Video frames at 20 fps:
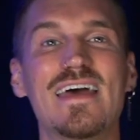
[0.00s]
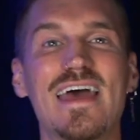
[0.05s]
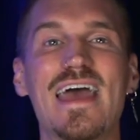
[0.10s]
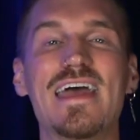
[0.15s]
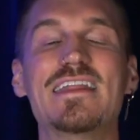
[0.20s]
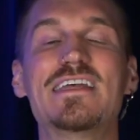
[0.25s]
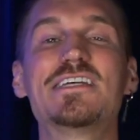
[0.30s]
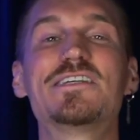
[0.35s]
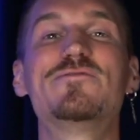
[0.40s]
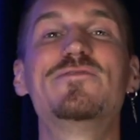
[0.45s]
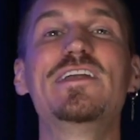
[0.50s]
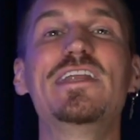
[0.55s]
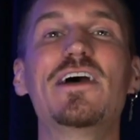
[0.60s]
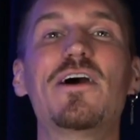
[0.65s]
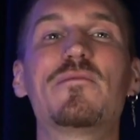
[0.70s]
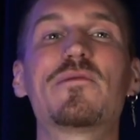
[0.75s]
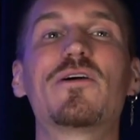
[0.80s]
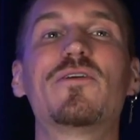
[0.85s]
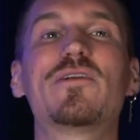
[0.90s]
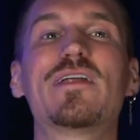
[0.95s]
In this video,
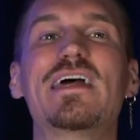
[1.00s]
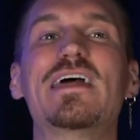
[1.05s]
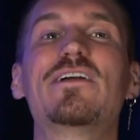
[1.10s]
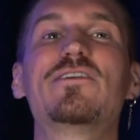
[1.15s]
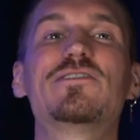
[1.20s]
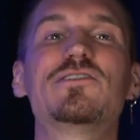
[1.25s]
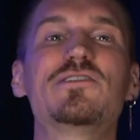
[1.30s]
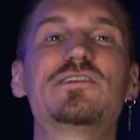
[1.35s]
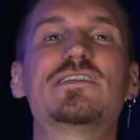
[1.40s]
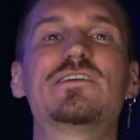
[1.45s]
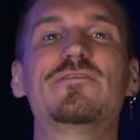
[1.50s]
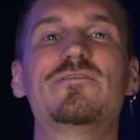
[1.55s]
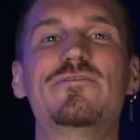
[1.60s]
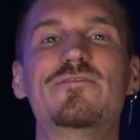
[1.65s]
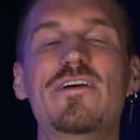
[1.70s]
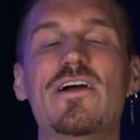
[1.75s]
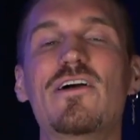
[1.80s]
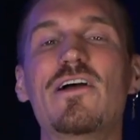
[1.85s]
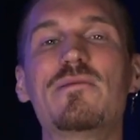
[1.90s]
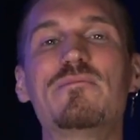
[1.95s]
I'm going to introduce a
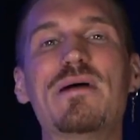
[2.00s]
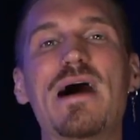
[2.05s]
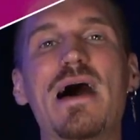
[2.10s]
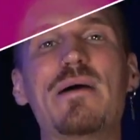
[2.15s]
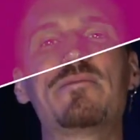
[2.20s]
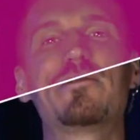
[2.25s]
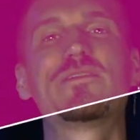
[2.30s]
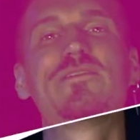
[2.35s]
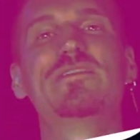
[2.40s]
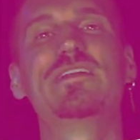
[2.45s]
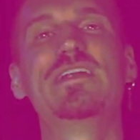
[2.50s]
very popular